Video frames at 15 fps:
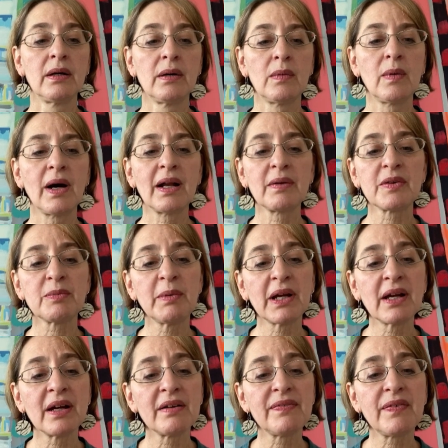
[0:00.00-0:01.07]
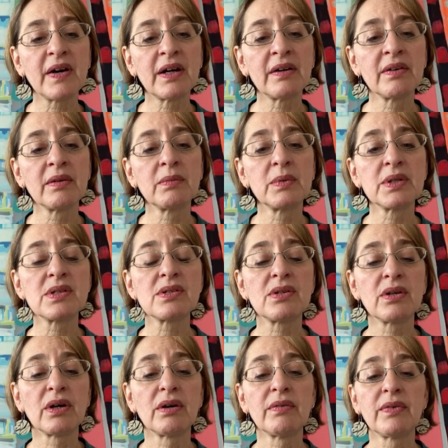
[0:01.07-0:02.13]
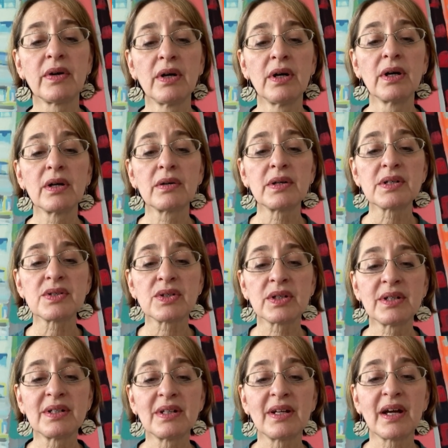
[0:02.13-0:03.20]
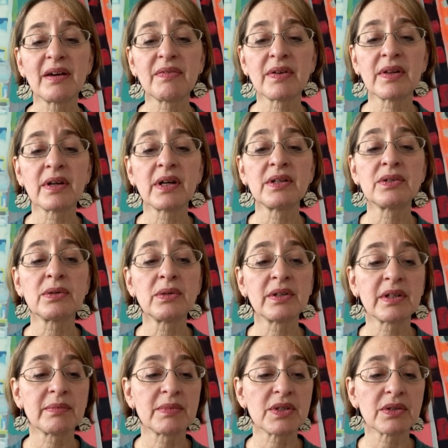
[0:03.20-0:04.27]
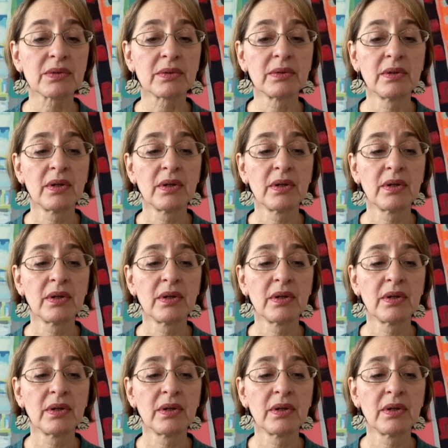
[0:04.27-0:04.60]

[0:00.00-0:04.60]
While I was making a fire in the wood stove, Christian did everything I told him to,